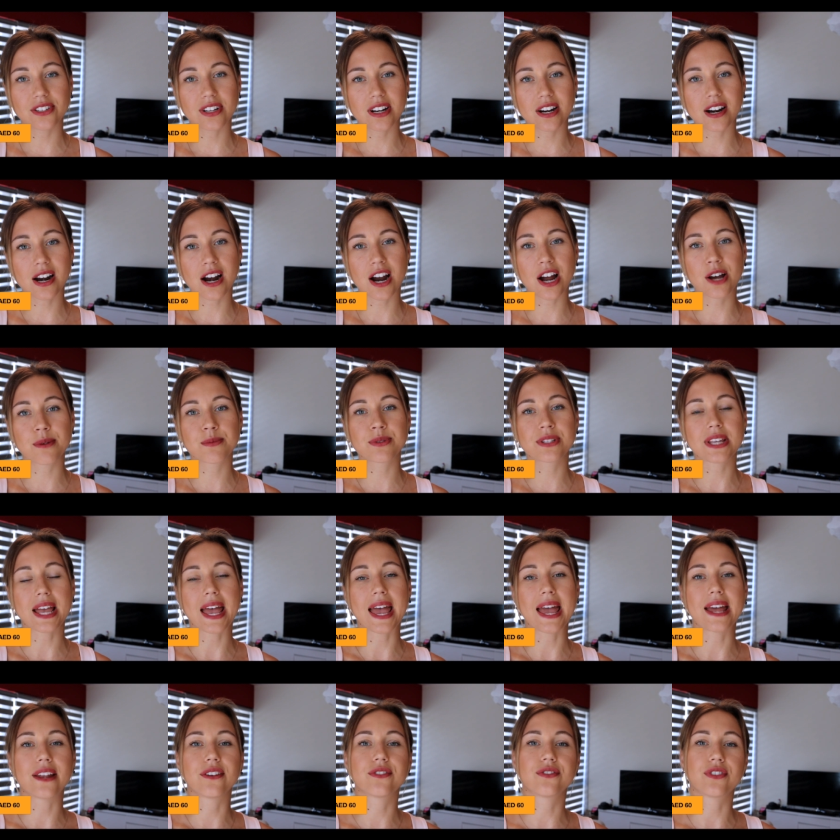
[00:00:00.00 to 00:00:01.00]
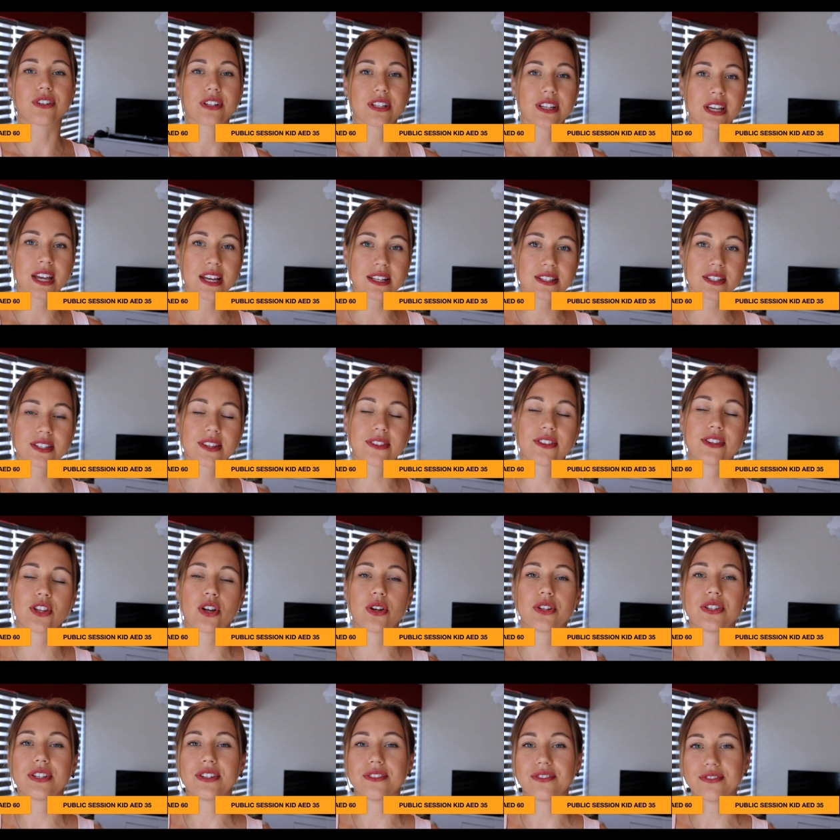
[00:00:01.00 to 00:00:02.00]
dirhams and for kids
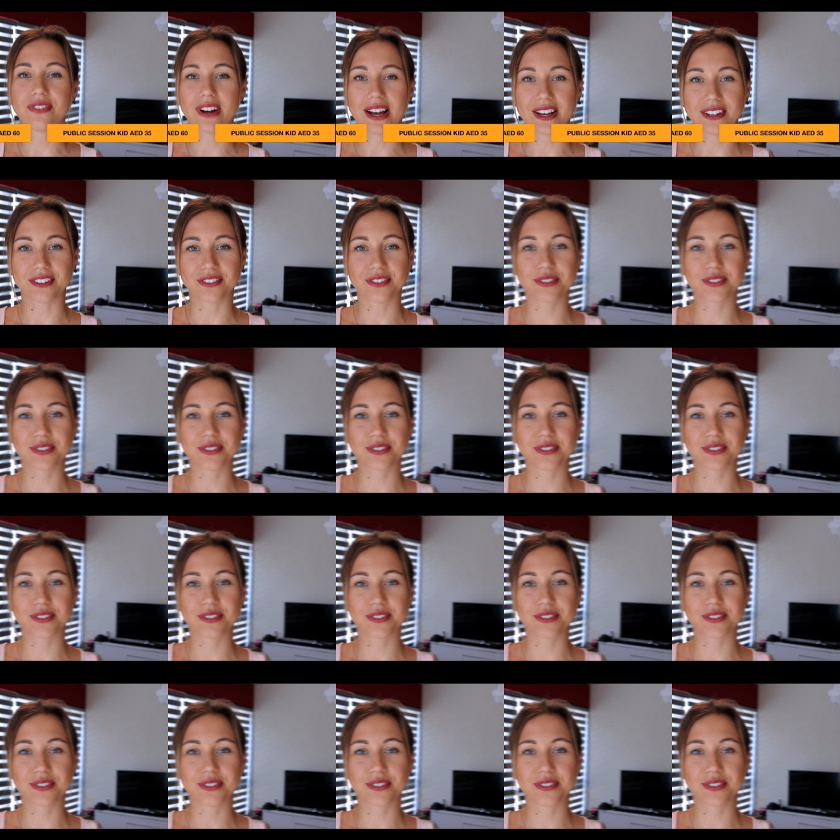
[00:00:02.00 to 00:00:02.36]
35.